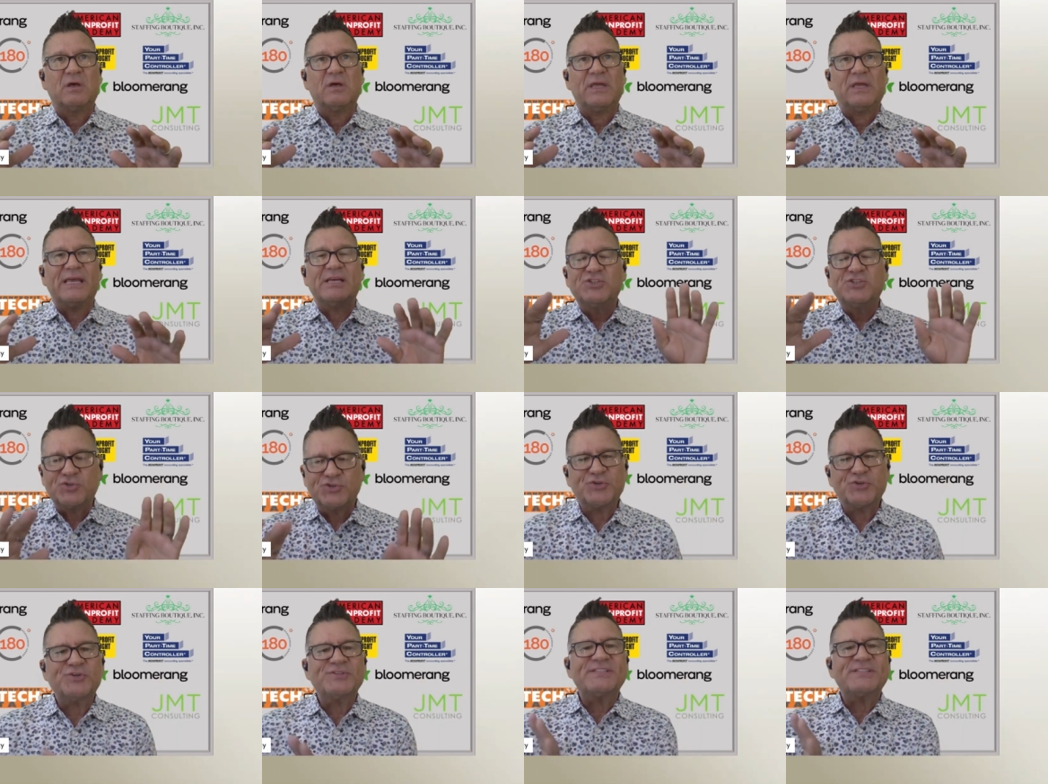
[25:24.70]

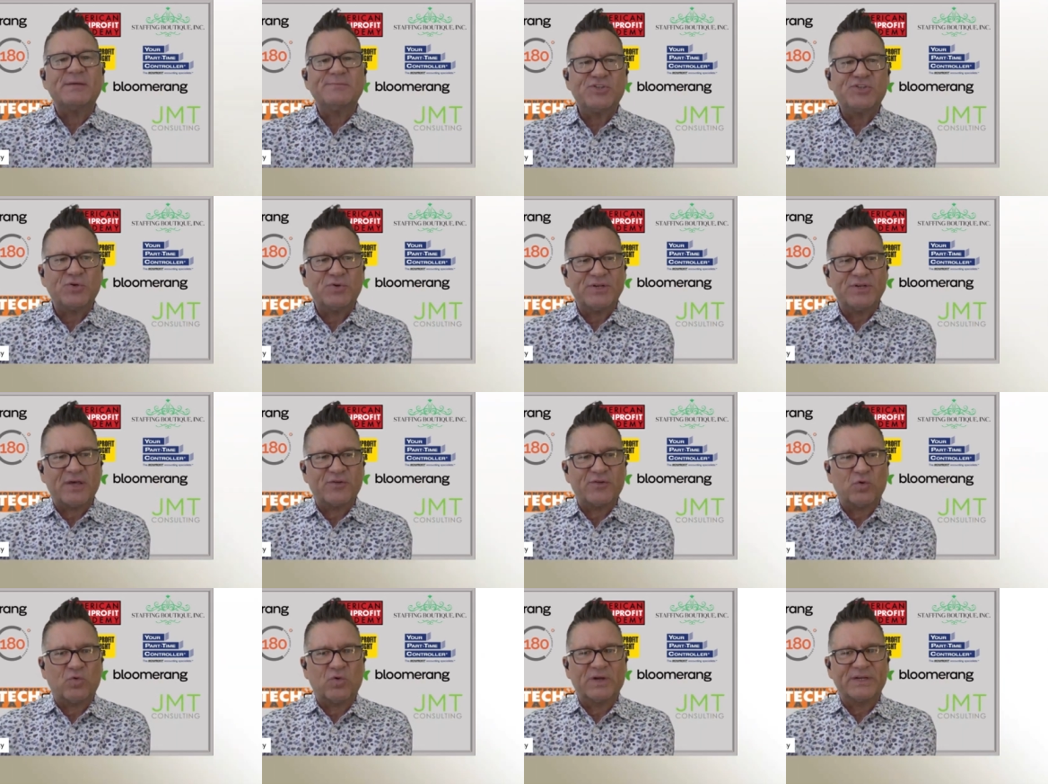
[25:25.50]
introduce them to
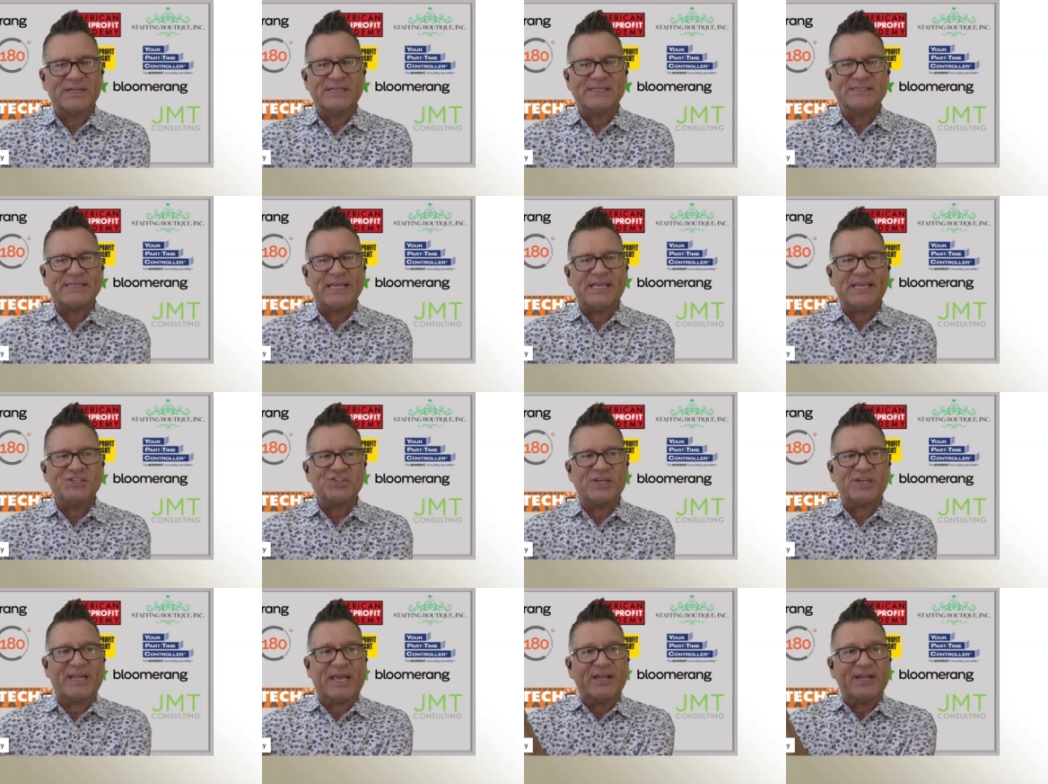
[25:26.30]
another
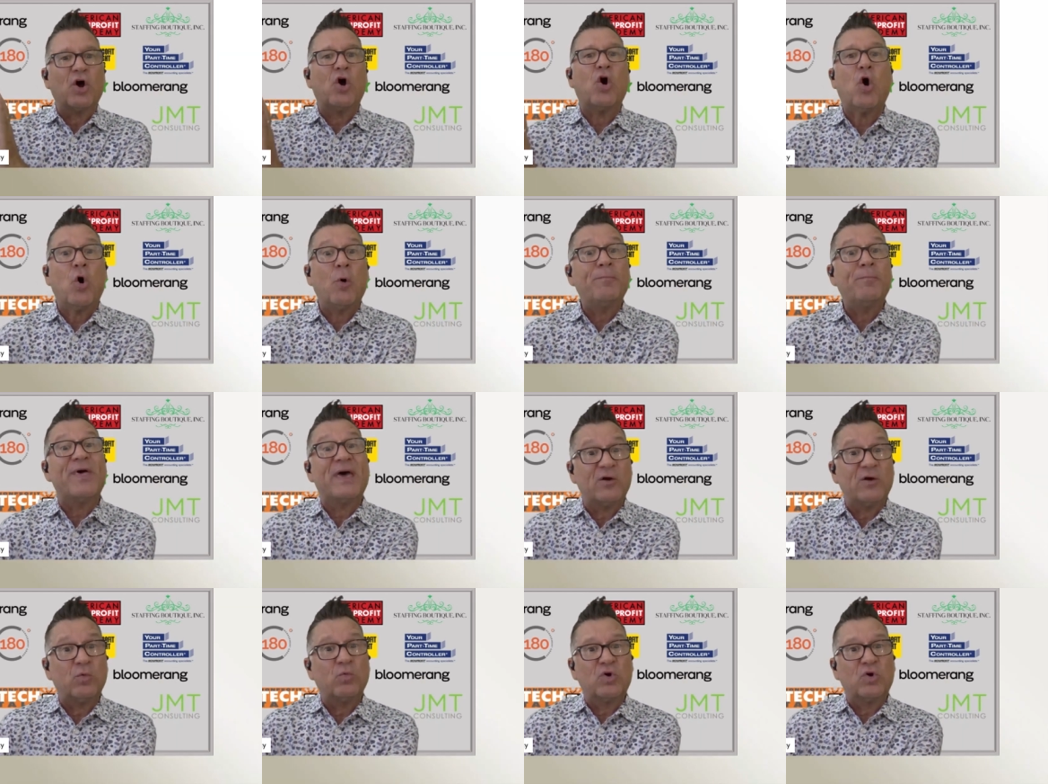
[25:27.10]
organization and hope
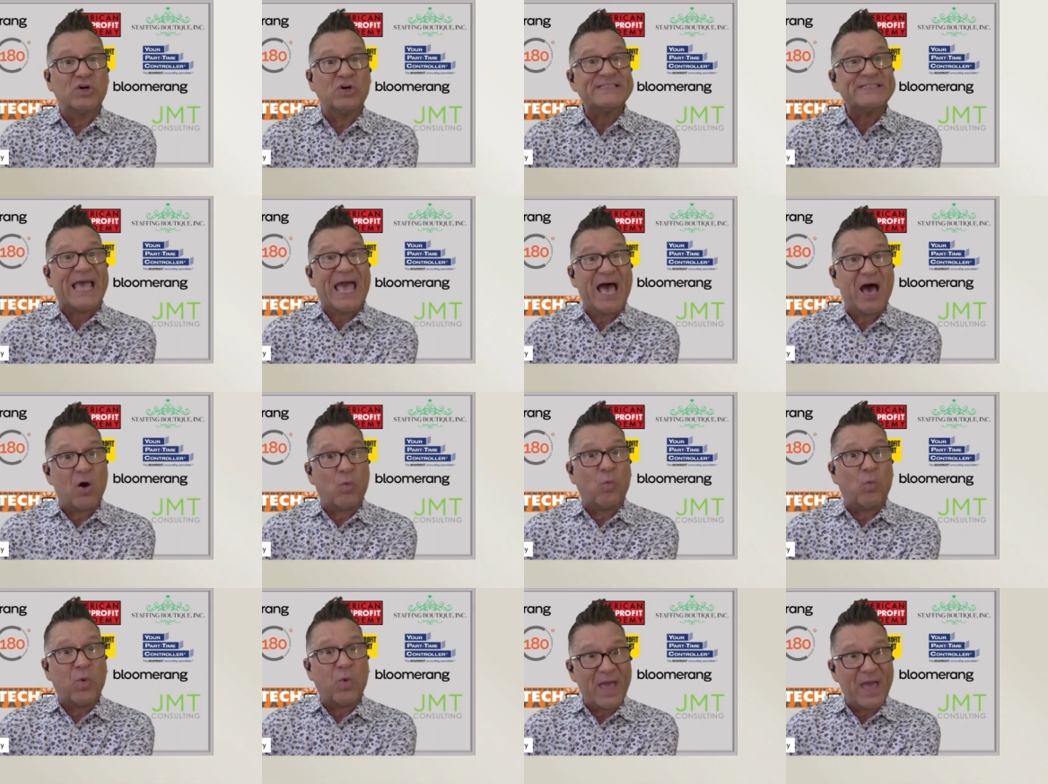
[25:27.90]
that it works
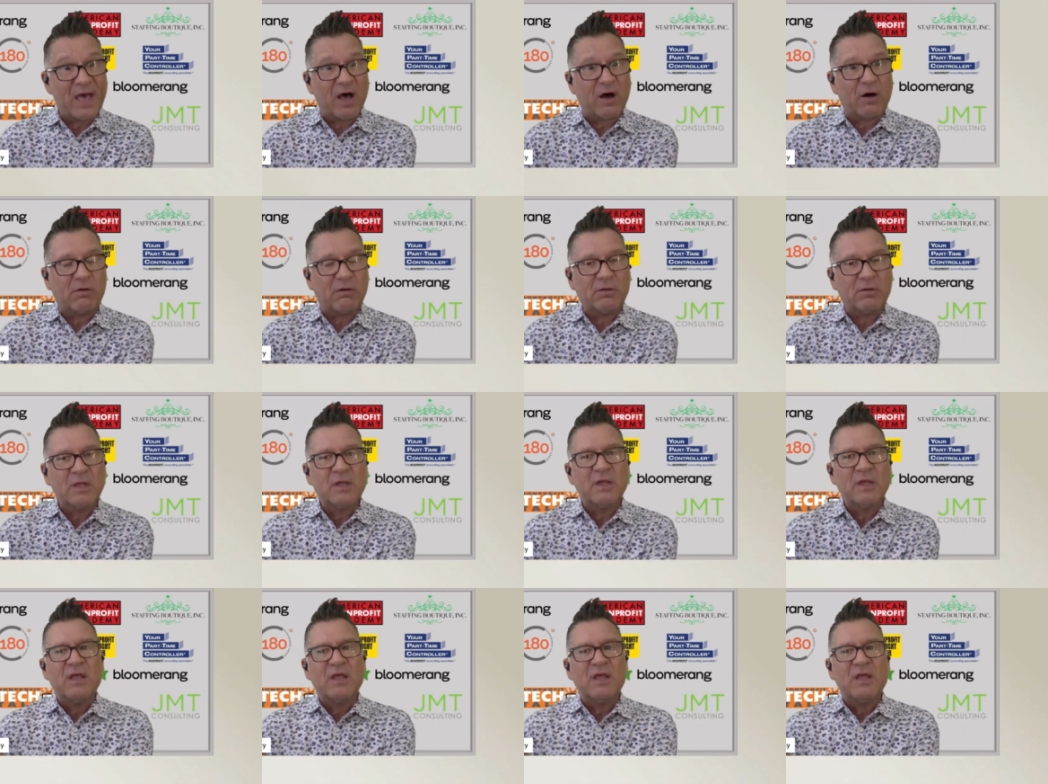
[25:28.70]
out well